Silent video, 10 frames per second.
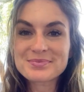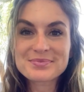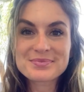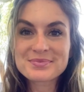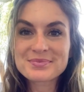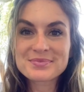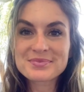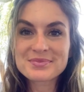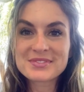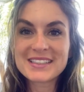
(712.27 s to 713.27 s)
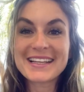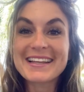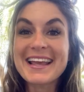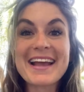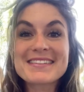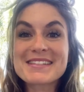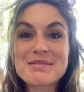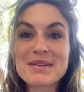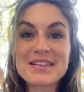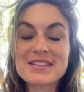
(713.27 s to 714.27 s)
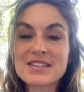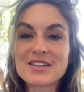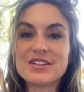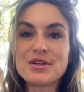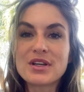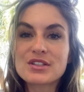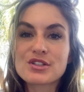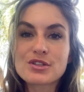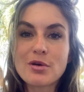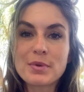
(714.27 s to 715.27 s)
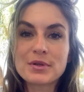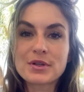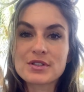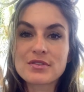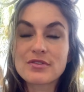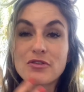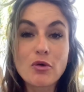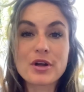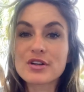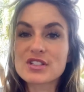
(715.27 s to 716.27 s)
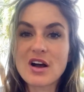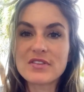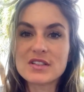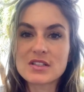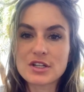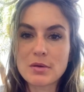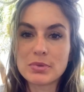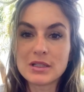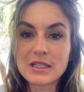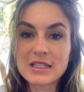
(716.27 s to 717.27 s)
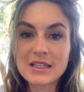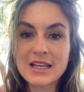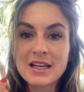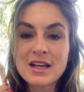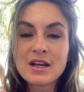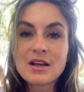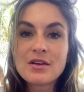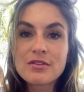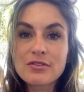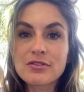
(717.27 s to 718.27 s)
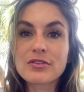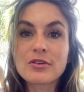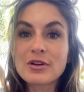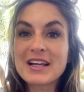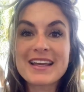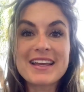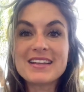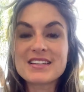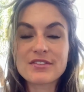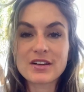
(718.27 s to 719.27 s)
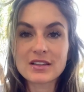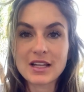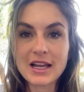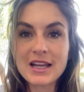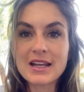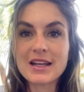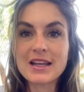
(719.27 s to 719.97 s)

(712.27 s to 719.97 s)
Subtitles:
It gets to be this good. You get to show up for yourself in such a completely freaking different light, and it gets to be